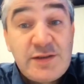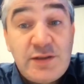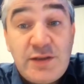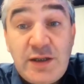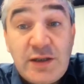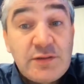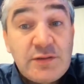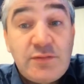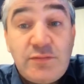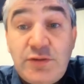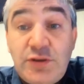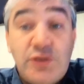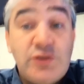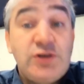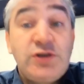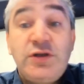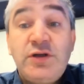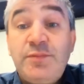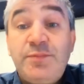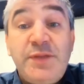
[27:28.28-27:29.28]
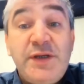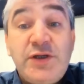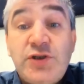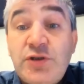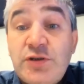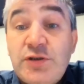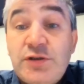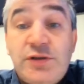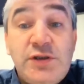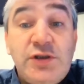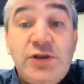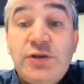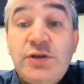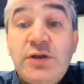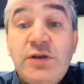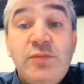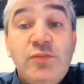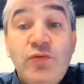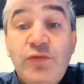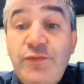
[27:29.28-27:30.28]
Nothing else. Digital pictures,
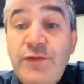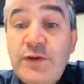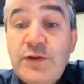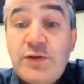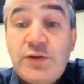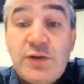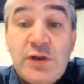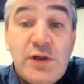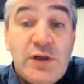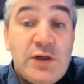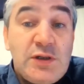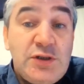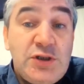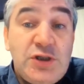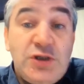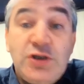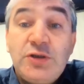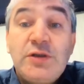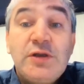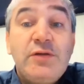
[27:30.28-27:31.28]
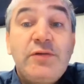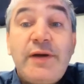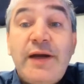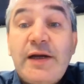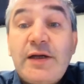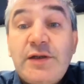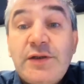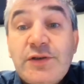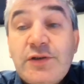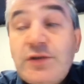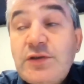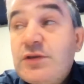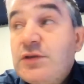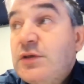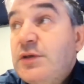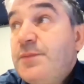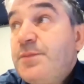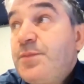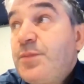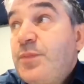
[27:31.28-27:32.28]
digital movies, digital
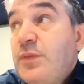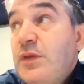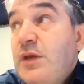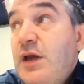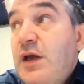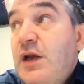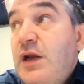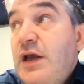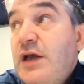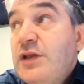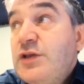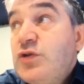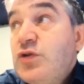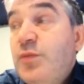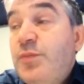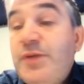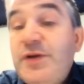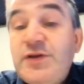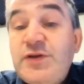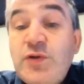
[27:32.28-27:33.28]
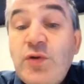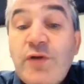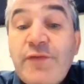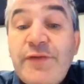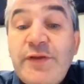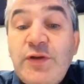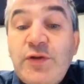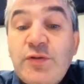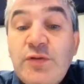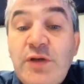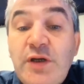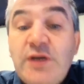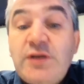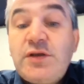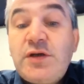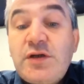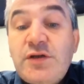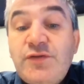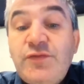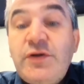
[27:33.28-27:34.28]
records, and so preserving your
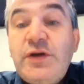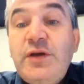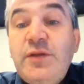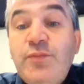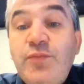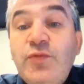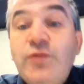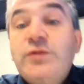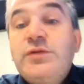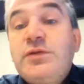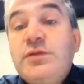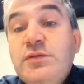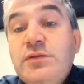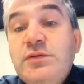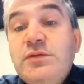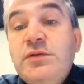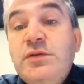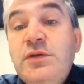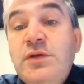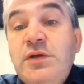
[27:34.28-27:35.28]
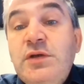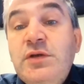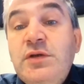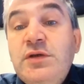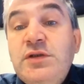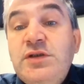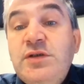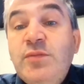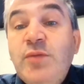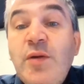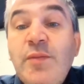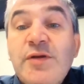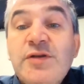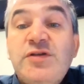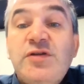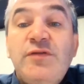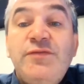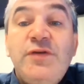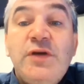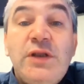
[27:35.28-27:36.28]
data is very important. The
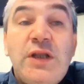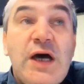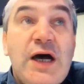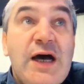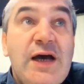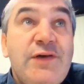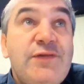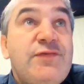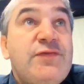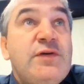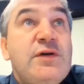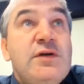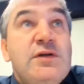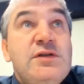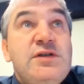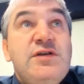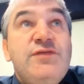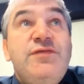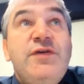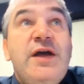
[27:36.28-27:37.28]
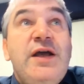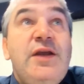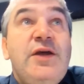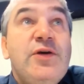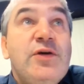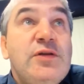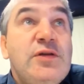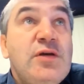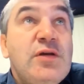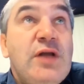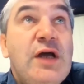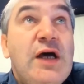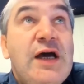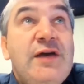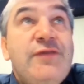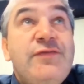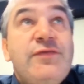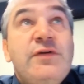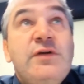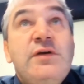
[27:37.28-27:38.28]
moments of your life, the value in your
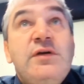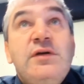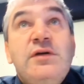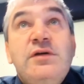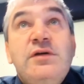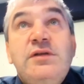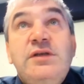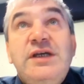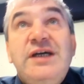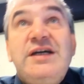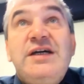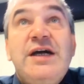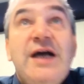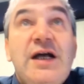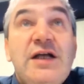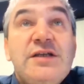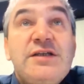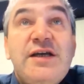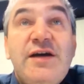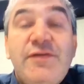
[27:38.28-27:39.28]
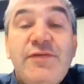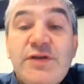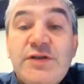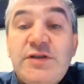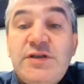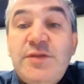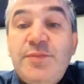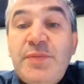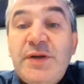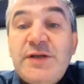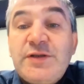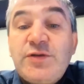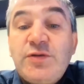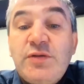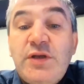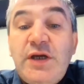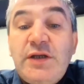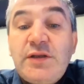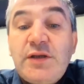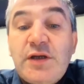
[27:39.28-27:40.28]
life, the health, everything depends
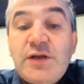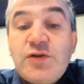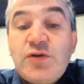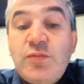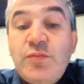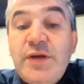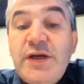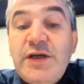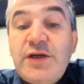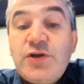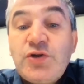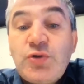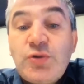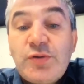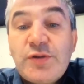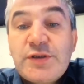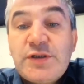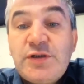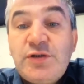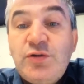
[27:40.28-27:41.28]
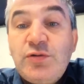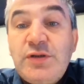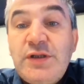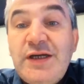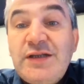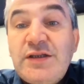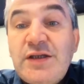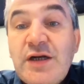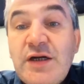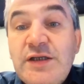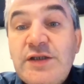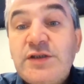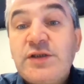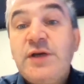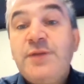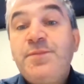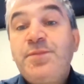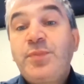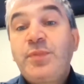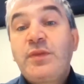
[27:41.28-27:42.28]
on data. And so making sure that your data
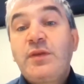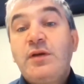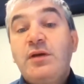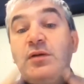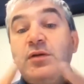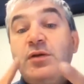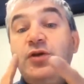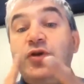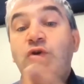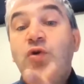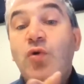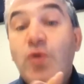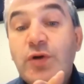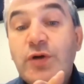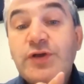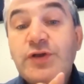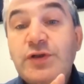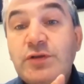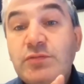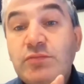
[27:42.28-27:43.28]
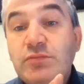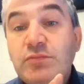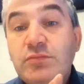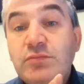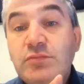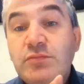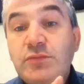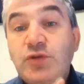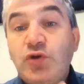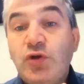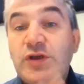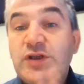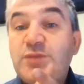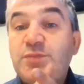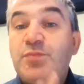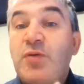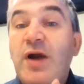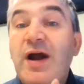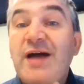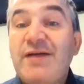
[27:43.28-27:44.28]
is yours, so
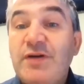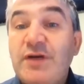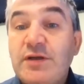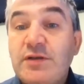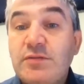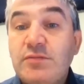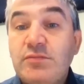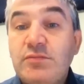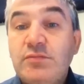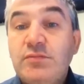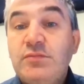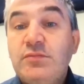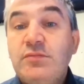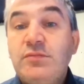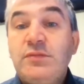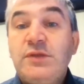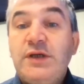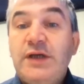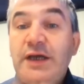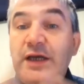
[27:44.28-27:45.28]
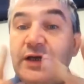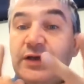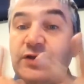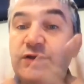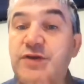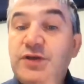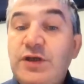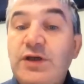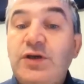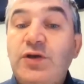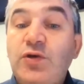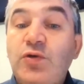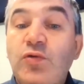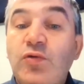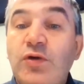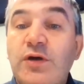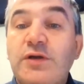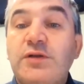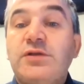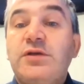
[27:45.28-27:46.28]
it's private, is
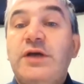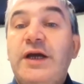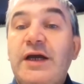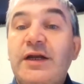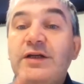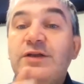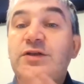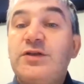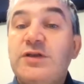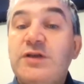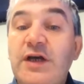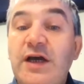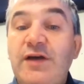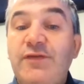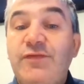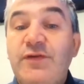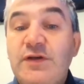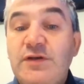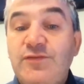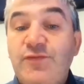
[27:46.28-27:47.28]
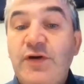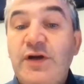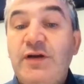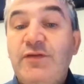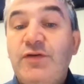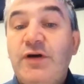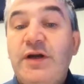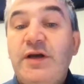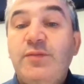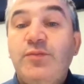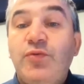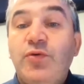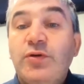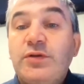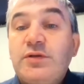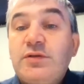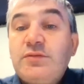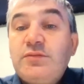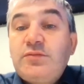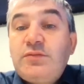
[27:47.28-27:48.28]
secured, and it's safe is very, very
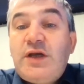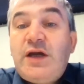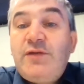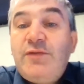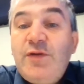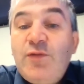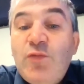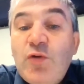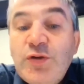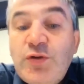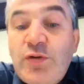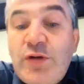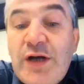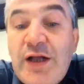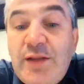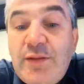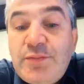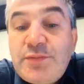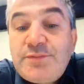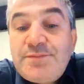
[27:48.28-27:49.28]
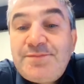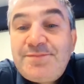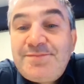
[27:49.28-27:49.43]
important. And we want to help.